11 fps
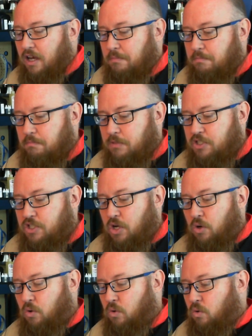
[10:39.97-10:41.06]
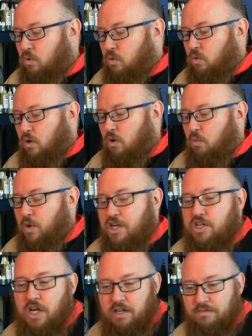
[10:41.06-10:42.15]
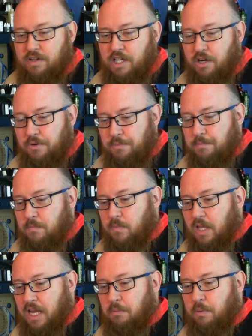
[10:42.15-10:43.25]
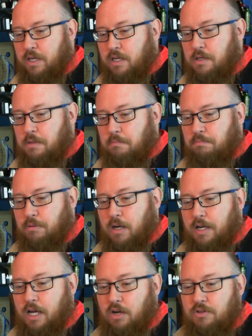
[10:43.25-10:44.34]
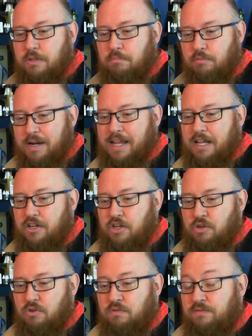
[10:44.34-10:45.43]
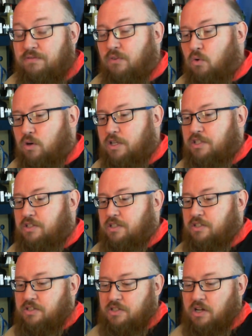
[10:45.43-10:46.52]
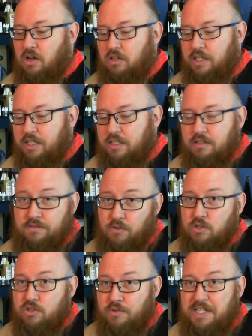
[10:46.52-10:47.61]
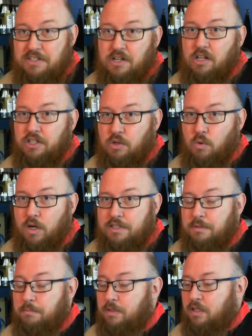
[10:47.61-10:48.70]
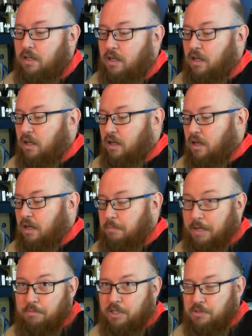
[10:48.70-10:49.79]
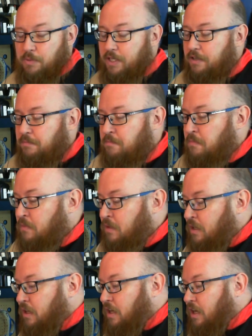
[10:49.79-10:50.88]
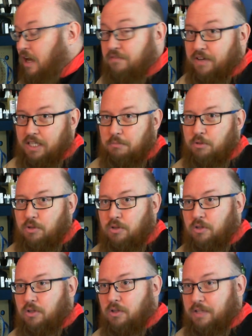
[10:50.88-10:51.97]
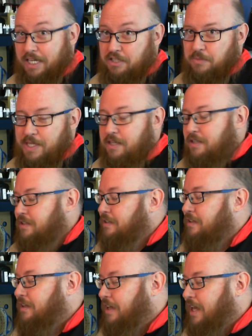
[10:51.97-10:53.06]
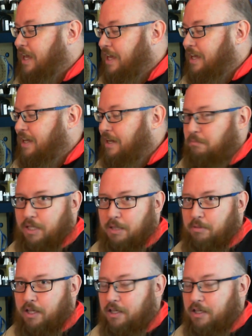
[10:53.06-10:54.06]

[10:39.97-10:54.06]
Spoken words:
So we shot a video and we brought out the brand new Forest Green Solid Quantum by Brunswick, available next week. And plug.